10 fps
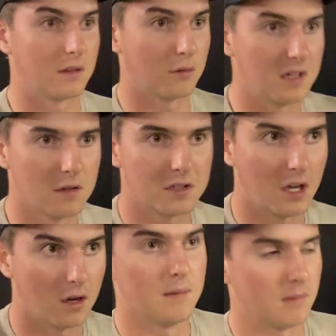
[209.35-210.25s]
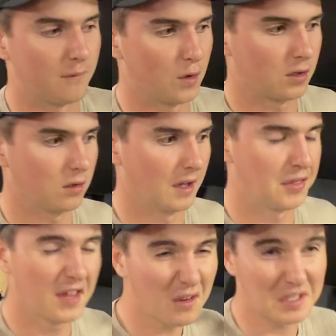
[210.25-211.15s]
3 years ago, my vertical I
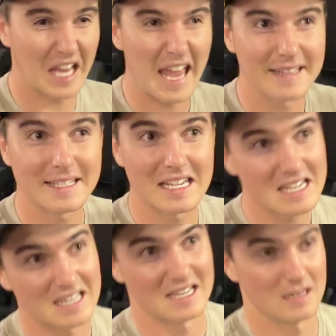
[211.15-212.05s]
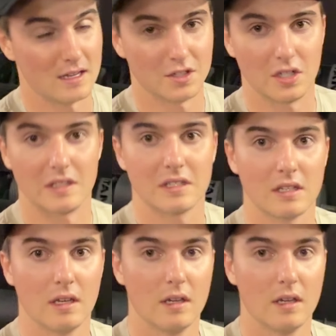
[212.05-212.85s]
think was 18 inches.